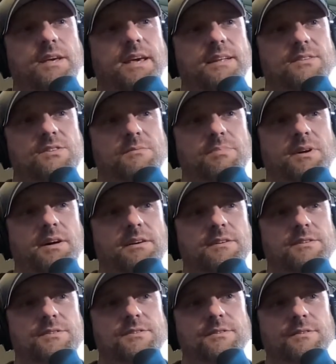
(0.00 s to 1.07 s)
can
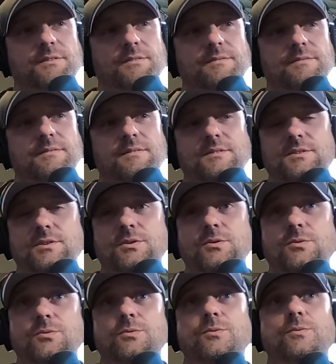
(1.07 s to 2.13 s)
suppliers do
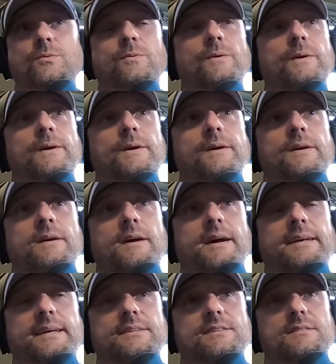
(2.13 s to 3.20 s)
to, I
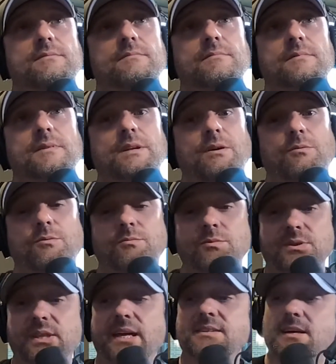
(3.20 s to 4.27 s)
guess, you know,
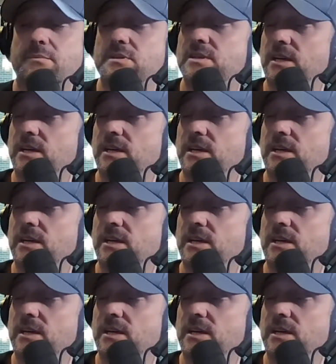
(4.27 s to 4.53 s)
with that type of